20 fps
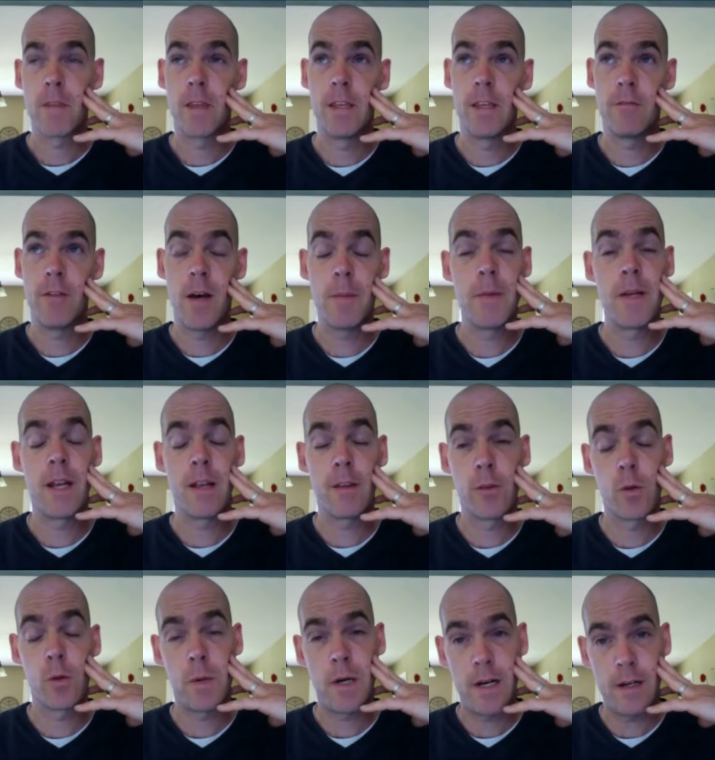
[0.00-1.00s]
If I'm an
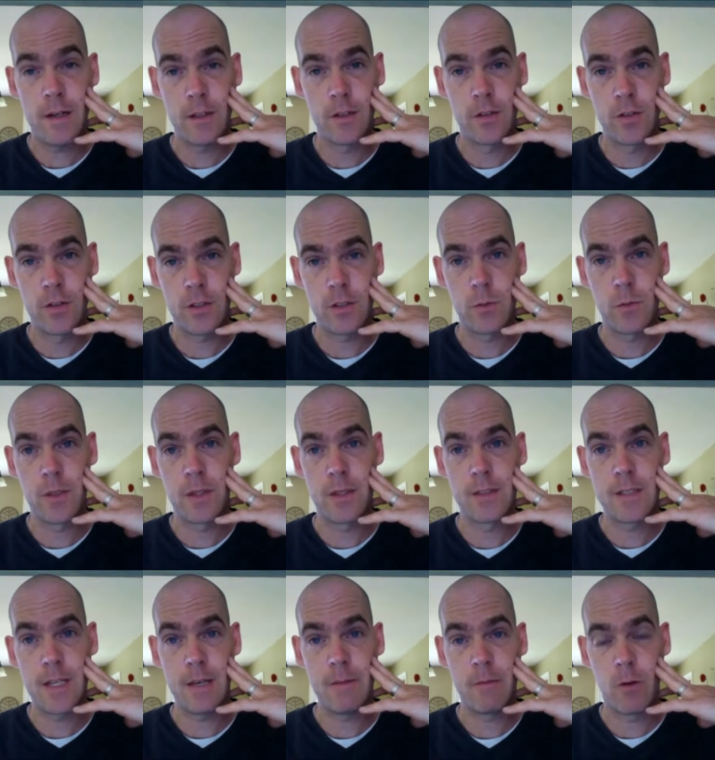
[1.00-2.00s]
anthropologist with the
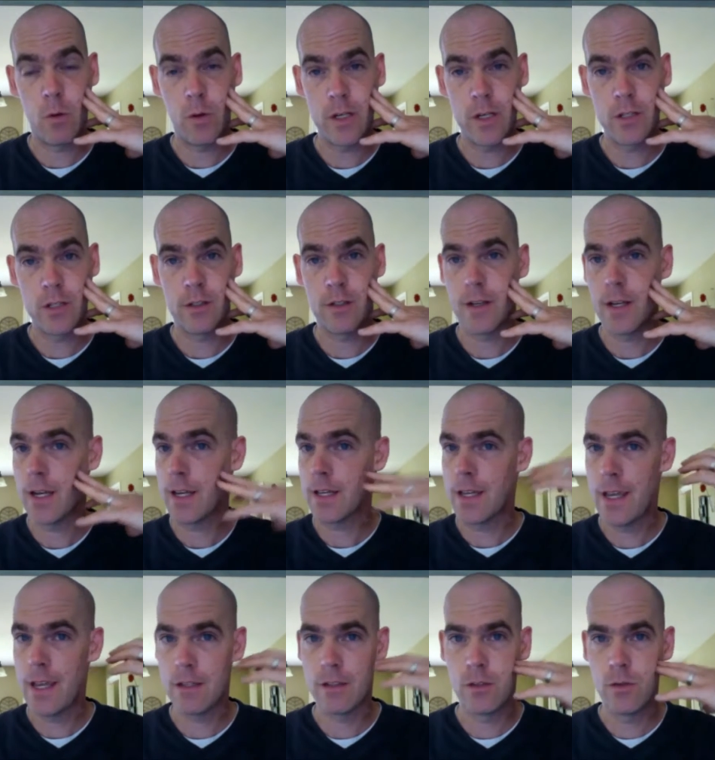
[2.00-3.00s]
same question, I
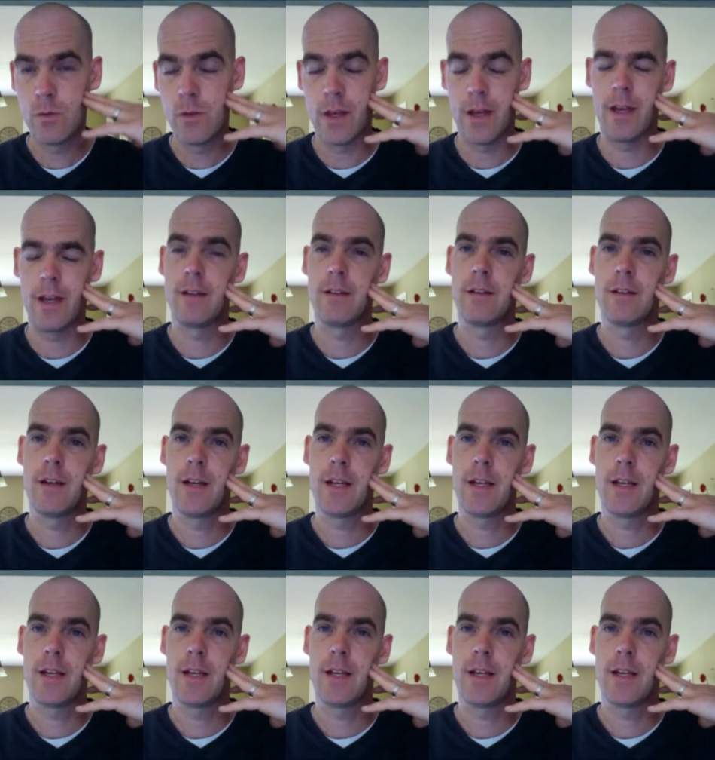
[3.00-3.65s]
can't do that.